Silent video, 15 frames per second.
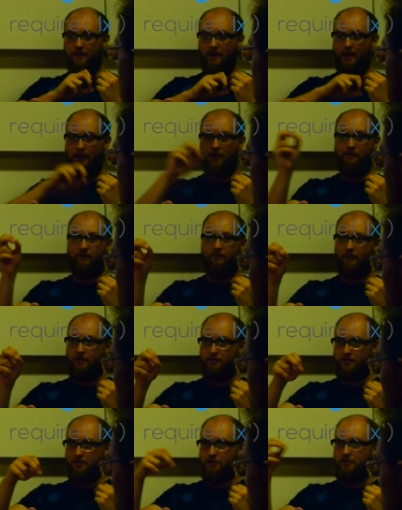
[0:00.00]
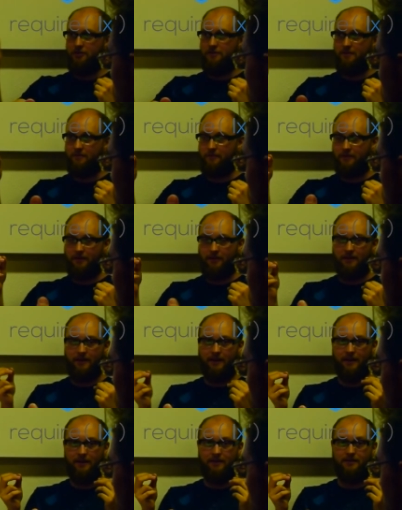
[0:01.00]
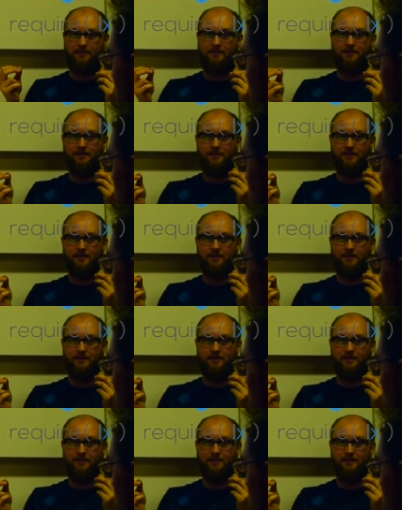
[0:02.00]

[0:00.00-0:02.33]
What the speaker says: another function to do something, and